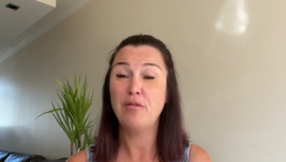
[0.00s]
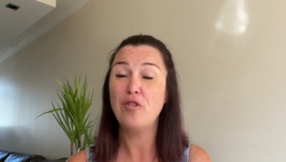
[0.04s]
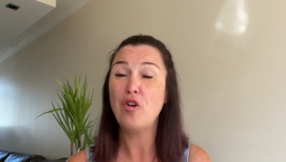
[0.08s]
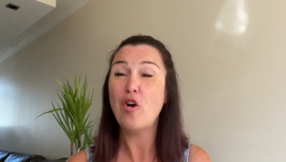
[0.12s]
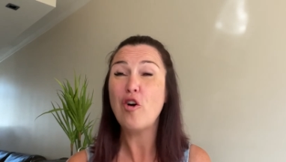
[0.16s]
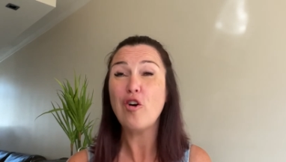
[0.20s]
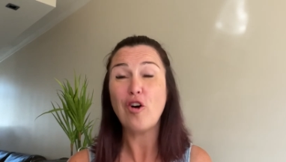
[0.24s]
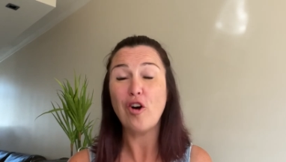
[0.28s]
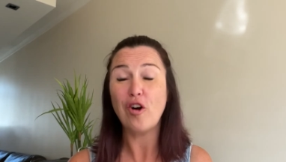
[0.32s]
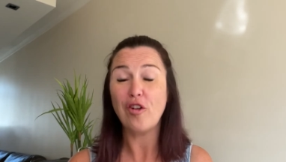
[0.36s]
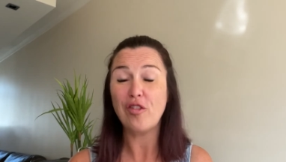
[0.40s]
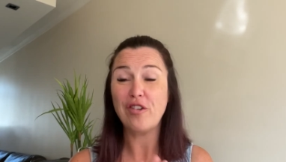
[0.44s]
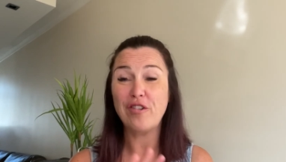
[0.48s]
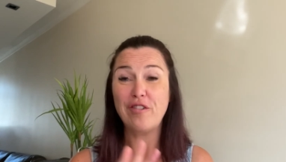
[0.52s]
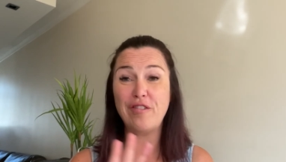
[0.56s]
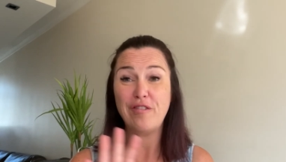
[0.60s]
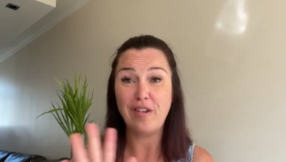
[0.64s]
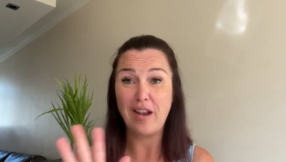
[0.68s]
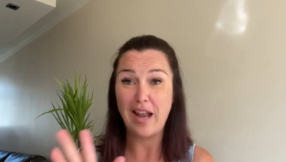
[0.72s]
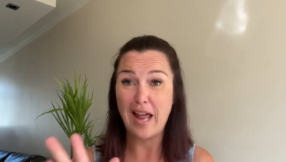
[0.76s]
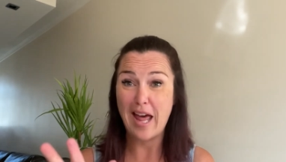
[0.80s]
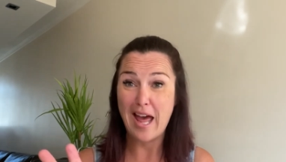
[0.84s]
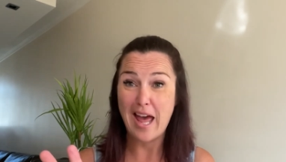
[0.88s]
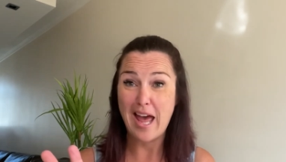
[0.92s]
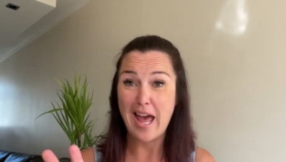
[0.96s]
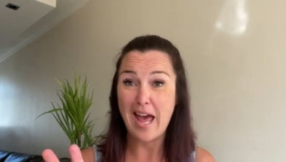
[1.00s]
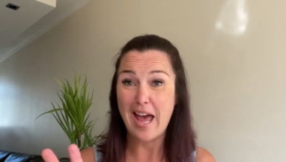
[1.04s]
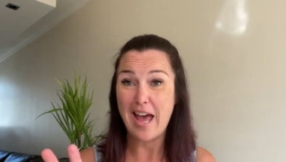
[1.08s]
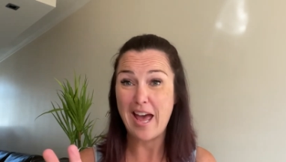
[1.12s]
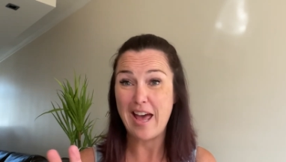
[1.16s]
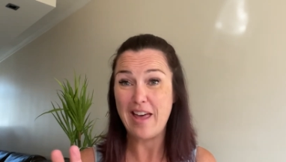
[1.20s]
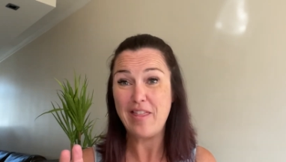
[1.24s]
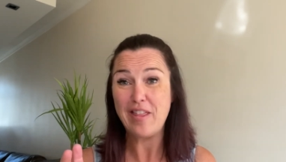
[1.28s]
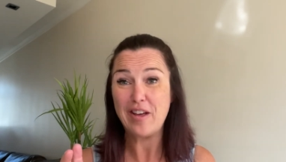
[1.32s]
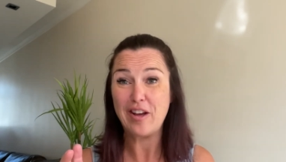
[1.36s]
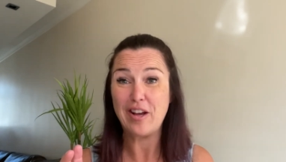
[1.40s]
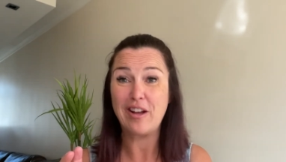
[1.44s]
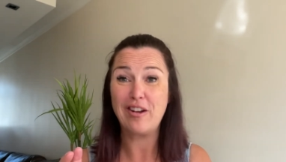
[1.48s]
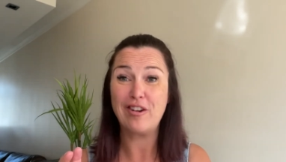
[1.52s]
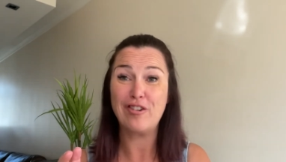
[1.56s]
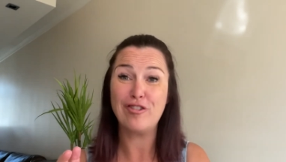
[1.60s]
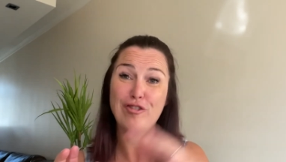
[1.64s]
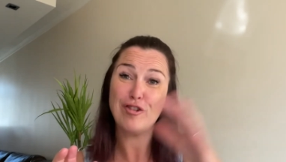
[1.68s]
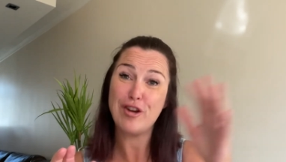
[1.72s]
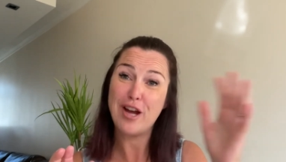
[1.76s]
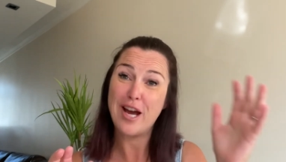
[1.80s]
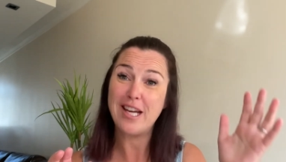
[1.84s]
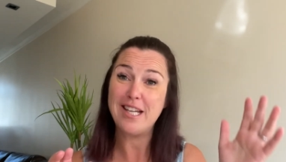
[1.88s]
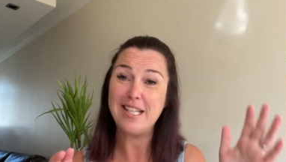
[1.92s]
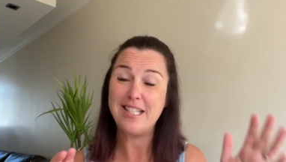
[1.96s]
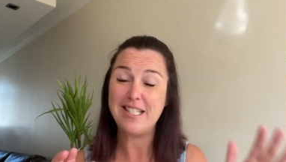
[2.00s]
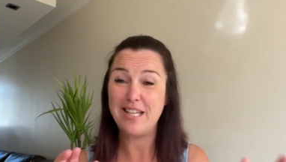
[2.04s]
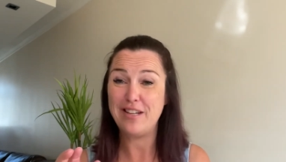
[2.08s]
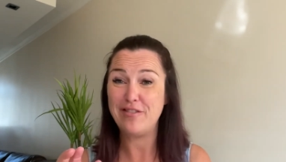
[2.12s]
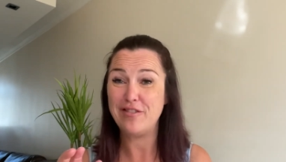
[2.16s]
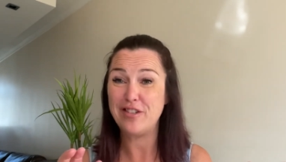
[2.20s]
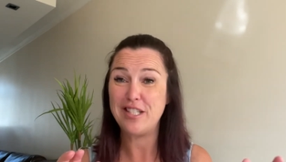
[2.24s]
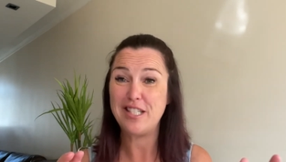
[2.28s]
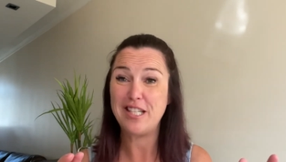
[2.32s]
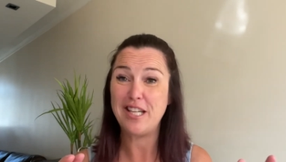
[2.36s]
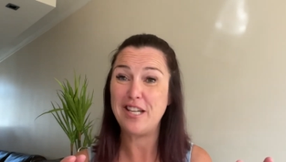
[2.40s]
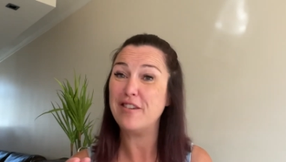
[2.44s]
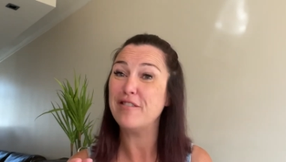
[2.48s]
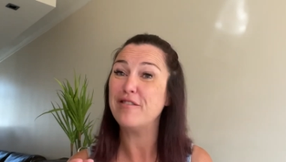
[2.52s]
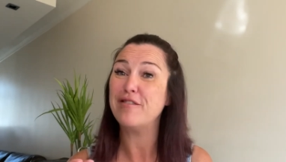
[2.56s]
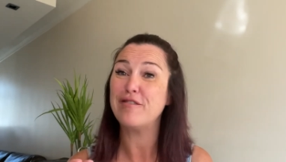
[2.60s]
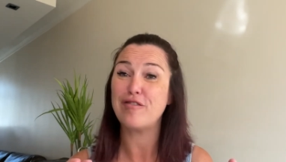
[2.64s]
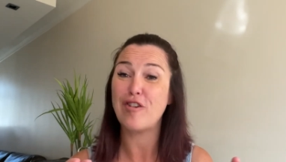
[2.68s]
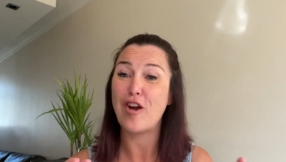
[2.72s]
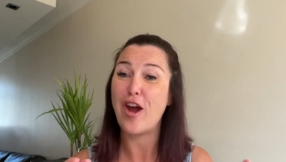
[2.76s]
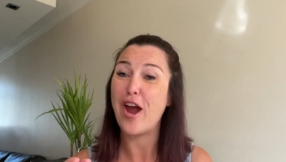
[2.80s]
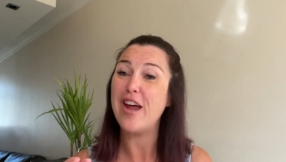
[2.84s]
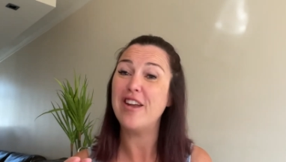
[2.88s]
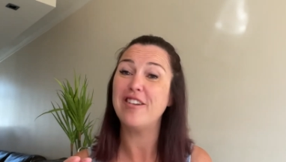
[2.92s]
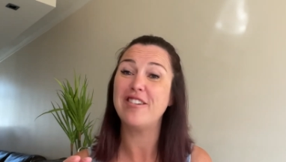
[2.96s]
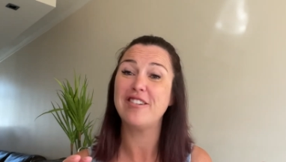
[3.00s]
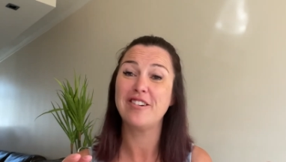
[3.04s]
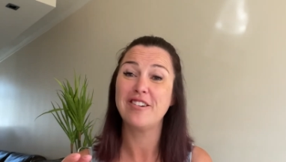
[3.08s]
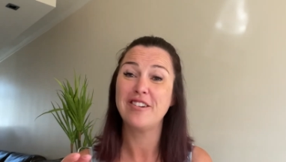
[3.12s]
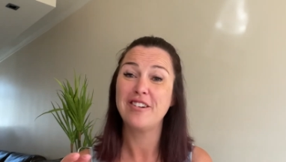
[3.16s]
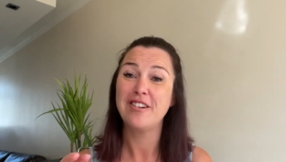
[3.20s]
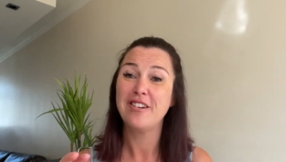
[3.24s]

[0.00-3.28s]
not got the flair and the creativity of Fred.